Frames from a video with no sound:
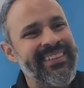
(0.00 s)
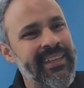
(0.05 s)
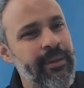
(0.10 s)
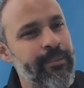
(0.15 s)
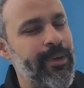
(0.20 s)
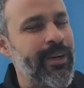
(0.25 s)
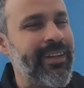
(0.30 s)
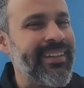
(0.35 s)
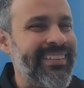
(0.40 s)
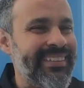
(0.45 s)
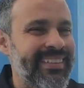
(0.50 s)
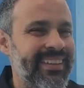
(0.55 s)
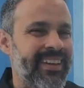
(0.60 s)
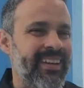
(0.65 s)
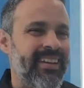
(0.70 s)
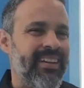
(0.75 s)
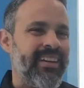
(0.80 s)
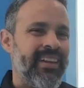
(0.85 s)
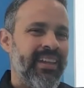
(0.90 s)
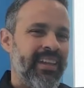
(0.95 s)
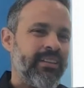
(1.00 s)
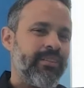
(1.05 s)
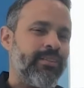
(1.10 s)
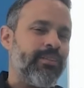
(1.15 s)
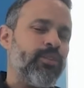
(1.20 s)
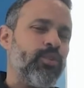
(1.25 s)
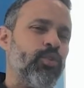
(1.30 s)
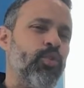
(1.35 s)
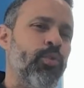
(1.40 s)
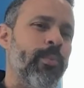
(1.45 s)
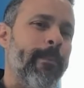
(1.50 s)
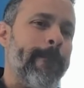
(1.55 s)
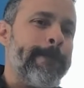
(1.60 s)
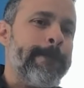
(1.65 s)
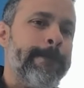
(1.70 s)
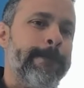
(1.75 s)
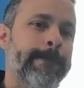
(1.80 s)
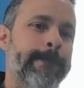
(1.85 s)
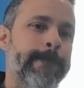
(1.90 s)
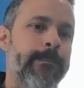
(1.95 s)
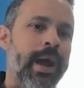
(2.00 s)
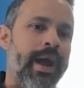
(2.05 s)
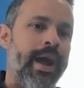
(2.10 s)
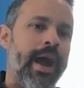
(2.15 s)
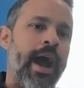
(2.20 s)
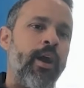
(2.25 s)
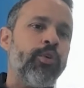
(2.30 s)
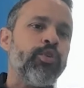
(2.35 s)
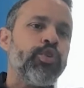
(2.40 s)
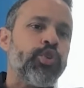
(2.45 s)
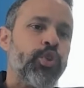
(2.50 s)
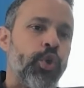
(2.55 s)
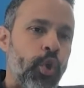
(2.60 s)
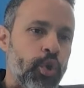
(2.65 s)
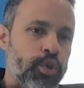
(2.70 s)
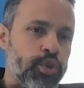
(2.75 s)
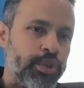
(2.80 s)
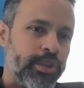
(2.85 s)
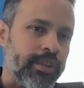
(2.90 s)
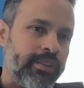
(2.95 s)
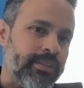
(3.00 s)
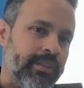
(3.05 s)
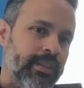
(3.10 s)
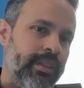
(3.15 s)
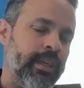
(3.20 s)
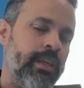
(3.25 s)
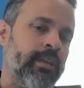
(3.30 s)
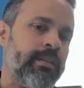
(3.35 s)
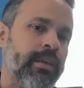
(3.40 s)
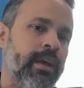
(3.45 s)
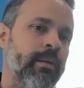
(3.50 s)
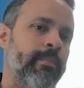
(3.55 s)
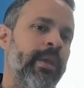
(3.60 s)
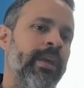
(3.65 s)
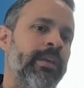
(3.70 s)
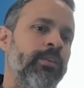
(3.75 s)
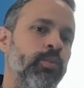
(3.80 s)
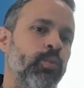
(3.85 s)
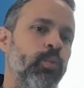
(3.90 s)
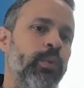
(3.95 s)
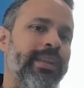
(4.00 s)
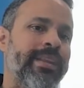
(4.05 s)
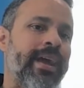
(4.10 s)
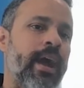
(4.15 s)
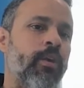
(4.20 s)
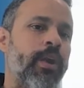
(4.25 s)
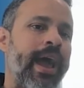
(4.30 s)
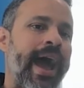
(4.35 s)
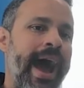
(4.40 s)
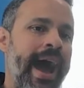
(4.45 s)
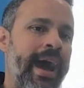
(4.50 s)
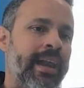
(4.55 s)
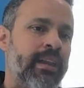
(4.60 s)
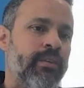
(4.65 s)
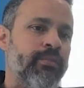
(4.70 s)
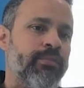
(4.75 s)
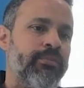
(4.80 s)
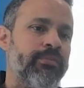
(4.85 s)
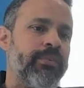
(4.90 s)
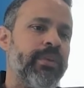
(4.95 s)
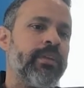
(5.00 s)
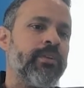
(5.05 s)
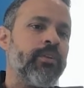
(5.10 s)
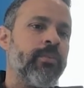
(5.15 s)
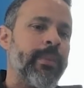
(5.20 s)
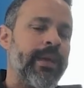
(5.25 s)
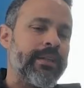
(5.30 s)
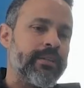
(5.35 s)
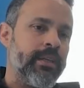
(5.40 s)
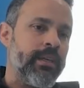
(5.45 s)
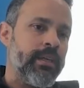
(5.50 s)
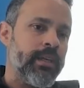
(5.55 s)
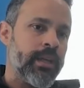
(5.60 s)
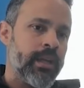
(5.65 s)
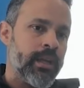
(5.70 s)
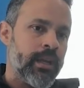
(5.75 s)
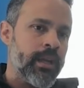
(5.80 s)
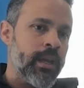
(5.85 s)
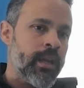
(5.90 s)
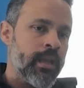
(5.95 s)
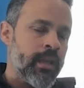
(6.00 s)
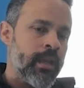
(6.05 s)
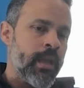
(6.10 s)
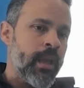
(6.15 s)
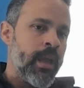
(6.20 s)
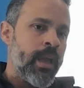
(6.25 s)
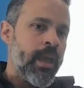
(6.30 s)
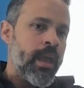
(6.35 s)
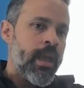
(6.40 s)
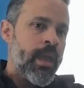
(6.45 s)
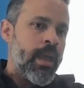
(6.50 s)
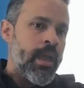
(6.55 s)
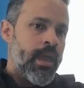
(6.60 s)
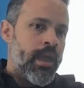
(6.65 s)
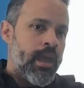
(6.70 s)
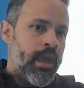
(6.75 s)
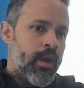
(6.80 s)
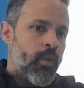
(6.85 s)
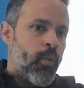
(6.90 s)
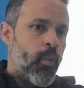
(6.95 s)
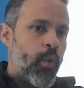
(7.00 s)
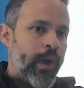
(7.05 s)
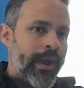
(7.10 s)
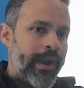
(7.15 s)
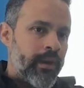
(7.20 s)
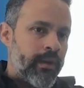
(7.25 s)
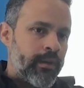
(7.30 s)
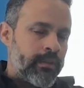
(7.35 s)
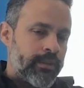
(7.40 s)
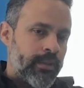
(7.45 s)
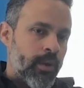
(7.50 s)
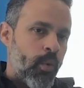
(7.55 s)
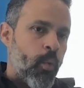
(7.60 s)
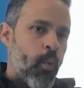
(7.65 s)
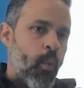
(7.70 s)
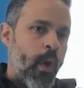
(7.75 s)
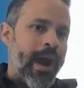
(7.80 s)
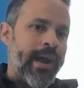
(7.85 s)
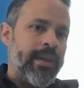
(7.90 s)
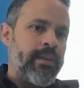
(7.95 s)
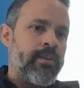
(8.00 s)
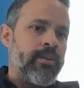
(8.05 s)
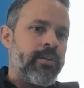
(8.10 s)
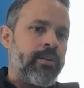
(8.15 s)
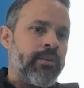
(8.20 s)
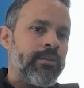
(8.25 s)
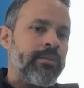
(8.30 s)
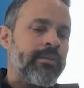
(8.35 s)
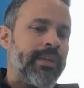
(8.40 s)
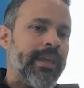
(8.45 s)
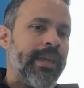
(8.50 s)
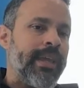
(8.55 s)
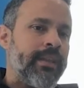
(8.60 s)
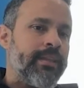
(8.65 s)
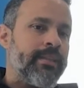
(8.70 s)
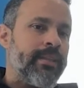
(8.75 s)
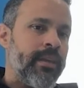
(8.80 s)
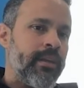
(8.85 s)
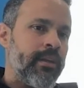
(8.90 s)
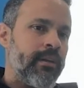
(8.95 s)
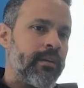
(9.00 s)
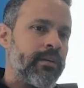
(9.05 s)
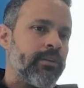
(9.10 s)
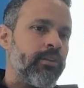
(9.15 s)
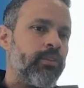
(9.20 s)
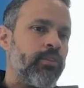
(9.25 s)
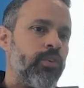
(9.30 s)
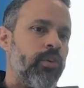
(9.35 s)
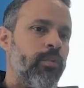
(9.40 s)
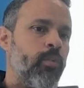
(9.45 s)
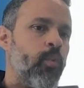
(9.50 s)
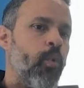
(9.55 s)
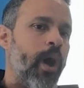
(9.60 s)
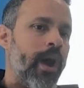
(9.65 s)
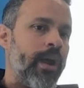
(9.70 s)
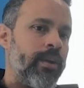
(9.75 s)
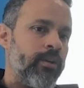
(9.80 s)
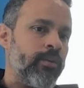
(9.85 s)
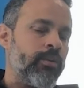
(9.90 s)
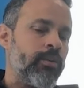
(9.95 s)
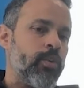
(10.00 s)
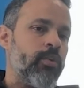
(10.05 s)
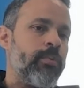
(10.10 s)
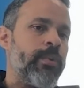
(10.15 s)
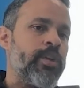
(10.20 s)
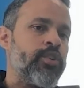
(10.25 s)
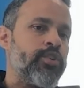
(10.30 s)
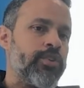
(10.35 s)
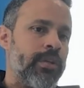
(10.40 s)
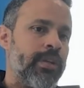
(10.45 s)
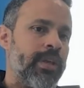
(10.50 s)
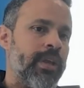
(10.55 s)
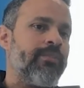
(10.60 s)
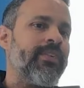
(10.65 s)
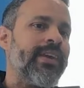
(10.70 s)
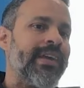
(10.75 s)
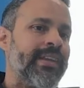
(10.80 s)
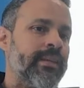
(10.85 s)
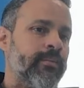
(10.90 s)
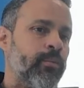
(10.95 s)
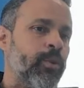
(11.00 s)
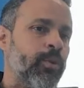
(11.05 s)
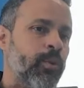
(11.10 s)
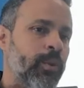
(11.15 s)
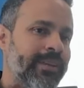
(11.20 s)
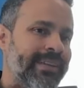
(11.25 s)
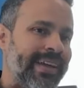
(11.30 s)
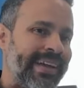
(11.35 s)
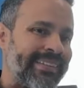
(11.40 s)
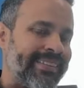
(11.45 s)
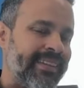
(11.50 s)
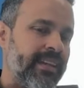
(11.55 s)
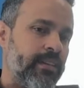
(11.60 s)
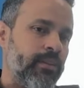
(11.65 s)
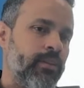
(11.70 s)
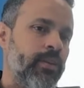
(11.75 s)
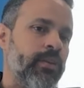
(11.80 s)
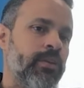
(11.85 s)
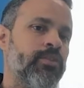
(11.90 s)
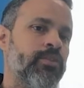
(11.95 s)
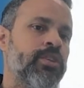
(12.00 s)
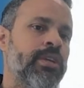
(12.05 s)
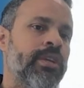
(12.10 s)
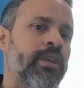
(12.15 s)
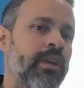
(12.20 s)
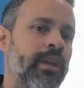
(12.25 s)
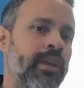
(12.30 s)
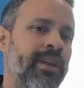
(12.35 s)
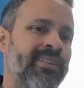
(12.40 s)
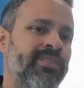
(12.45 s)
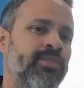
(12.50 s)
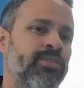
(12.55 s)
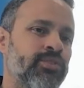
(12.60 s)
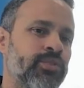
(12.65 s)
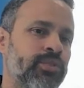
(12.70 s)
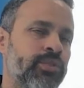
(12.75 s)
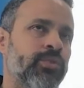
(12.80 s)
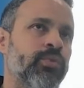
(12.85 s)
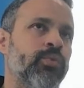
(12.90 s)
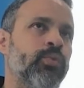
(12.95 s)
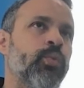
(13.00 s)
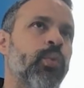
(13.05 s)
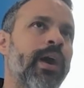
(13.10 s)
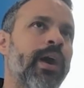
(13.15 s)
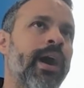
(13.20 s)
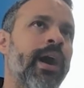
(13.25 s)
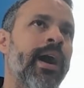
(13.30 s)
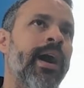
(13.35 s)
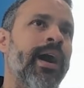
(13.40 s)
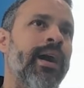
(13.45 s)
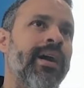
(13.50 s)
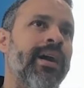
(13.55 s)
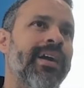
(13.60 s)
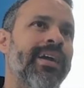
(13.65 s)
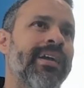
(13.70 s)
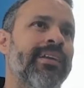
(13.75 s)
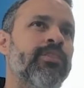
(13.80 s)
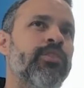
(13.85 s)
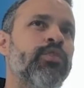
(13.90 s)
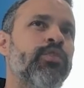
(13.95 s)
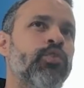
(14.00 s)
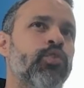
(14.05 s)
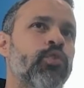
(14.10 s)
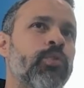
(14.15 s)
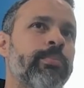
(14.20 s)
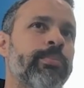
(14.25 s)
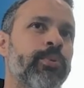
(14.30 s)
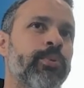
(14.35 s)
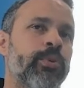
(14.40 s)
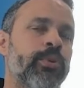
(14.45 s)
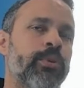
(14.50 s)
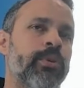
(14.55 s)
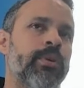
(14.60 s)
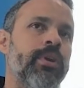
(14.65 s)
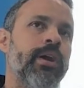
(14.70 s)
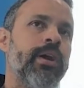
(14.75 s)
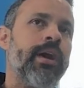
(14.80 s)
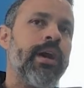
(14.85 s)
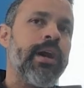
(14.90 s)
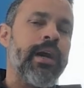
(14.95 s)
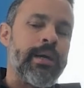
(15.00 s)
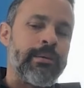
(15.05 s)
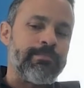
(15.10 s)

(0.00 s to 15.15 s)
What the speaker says: several techniques to autogenously, that means without adding filler material, weld wires, and there are some wires commercially available with that technology. It's just it's super